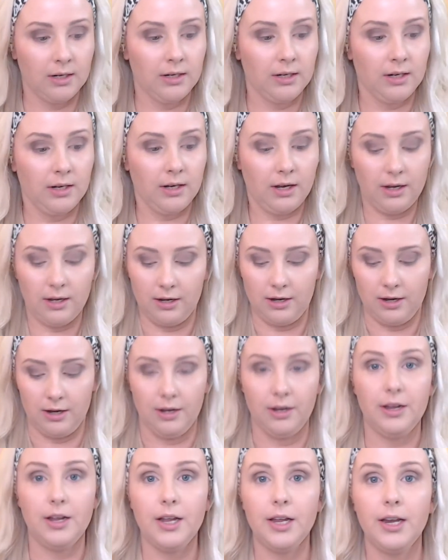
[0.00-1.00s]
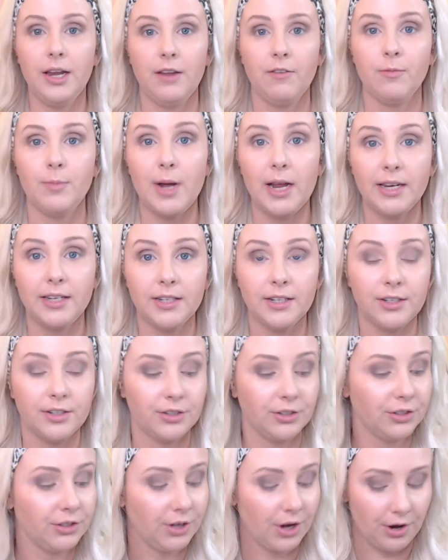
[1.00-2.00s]
Never mind.
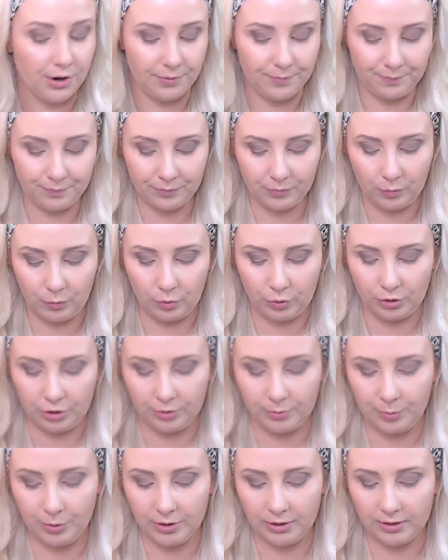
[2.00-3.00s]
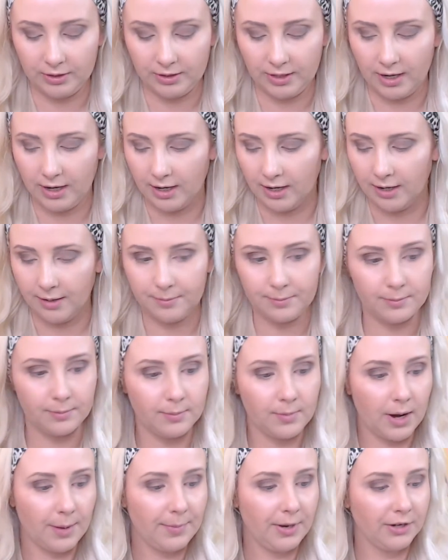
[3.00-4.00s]
So we'll just put some,
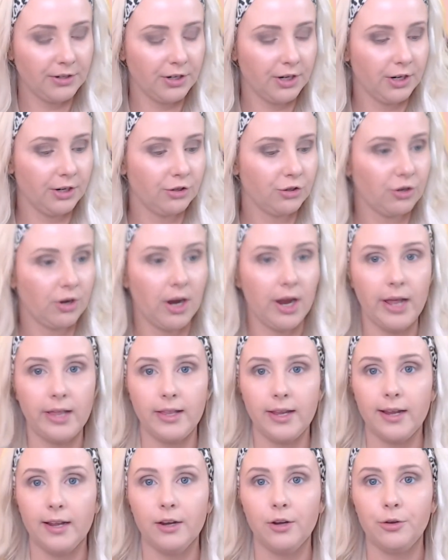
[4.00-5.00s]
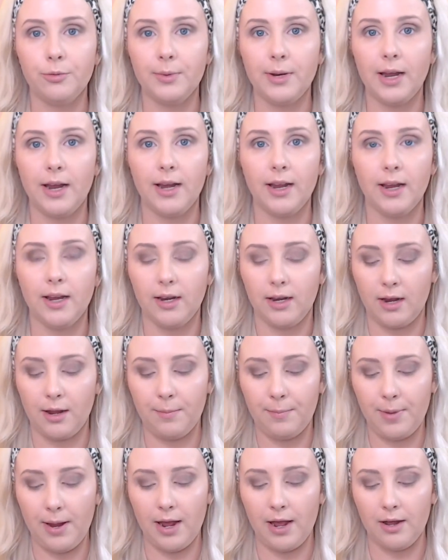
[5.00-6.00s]
I'm actually gonna try the illuminating
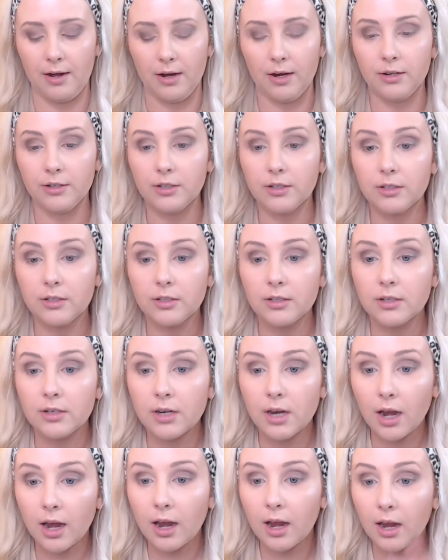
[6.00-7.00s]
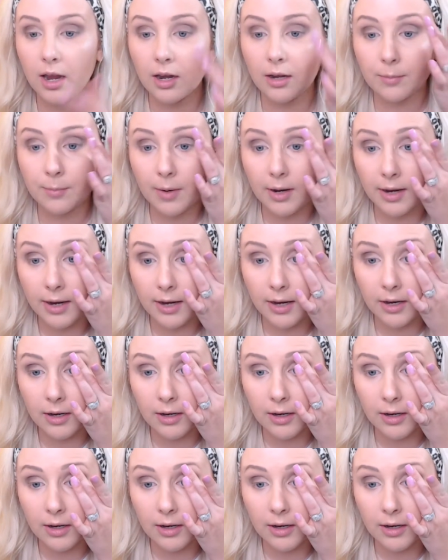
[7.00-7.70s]
powder just in my